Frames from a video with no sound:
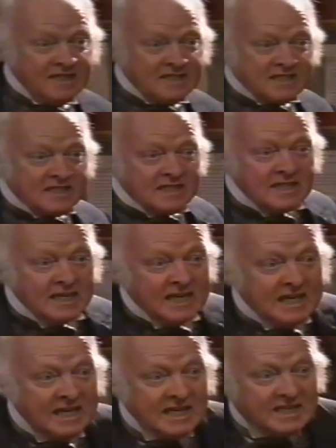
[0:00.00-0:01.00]
since.
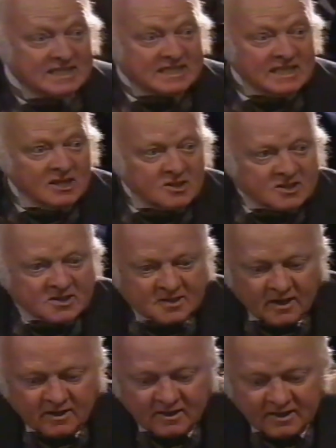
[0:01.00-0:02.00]
It's still
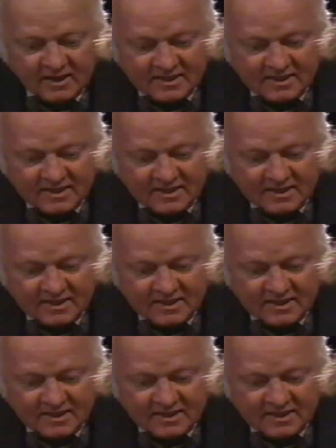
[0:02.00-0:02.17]
stuck